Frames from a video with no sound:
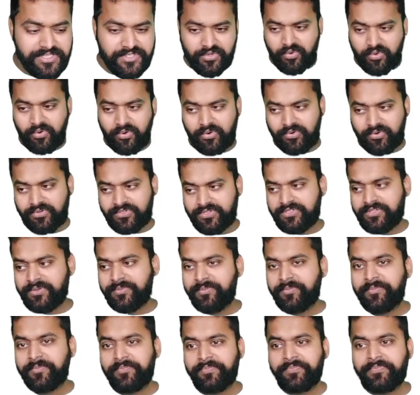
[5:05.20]
course
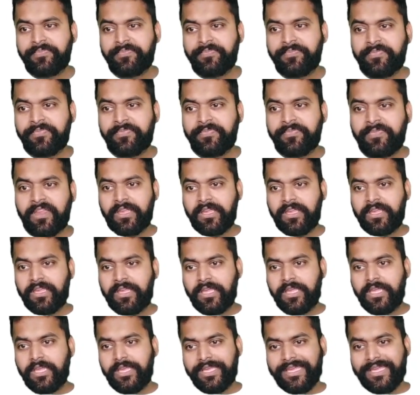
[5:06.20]

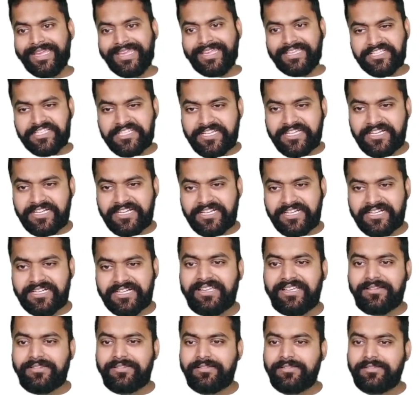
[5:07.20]

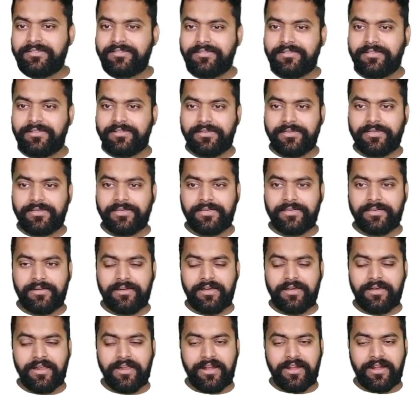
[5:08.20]
instructor uh,
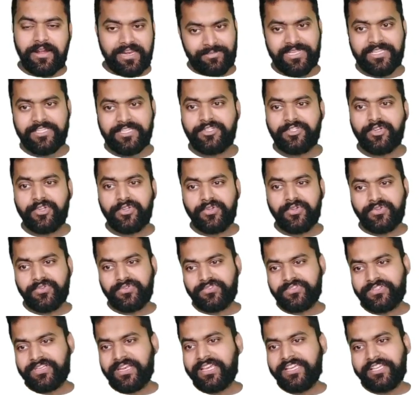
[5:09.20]
recommends to
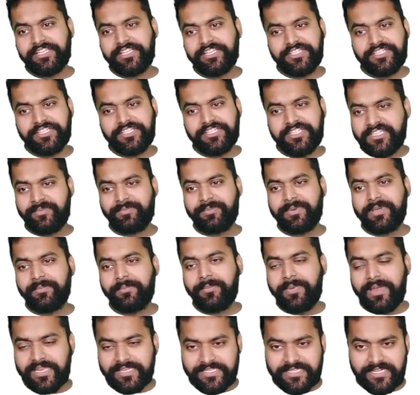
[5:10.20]
use like GCP
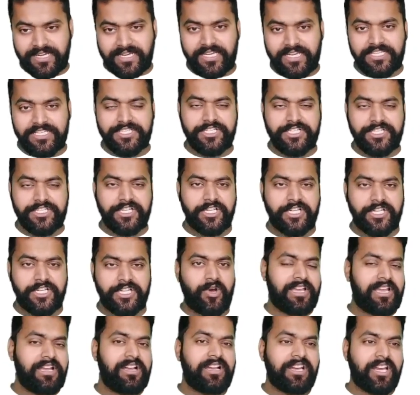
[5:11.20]
based cluster or
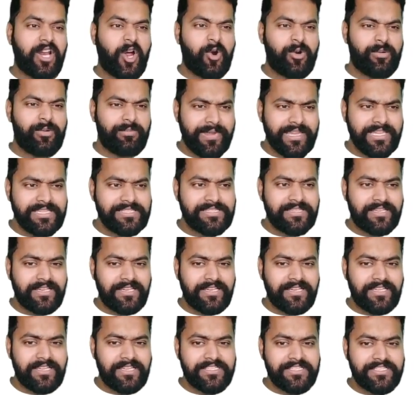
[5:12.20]
like a cloud based
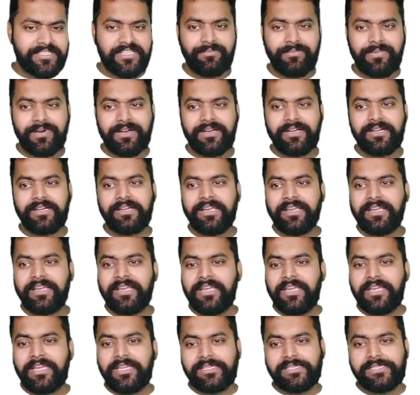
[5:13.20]
cluster, but
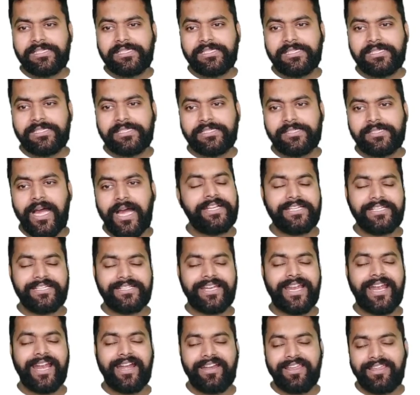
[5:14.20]
uh, I
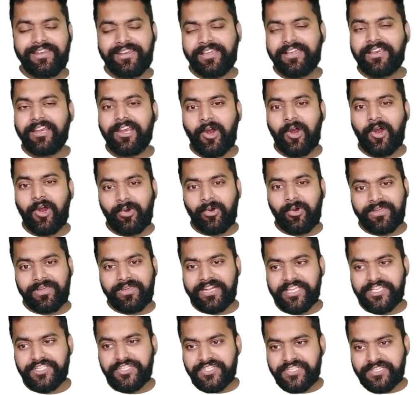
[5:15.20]
didn't had any cloud
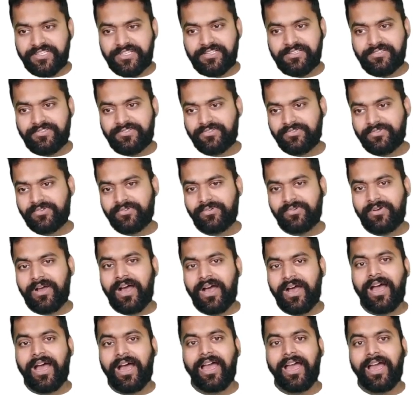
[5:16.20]
credentials, so
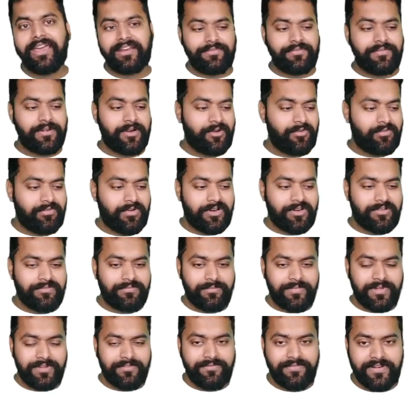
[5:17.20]
I referred one of
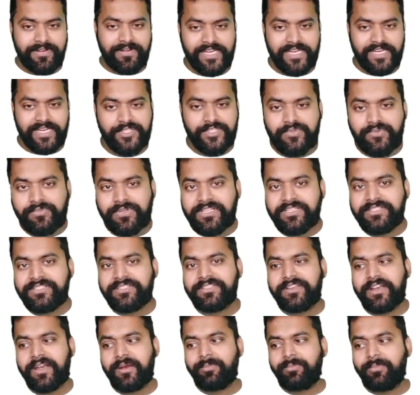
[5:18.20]
my friends
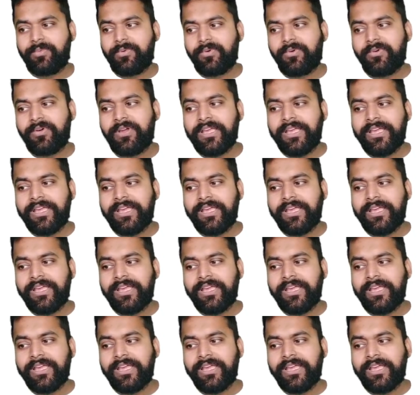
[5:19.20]
Surex repo.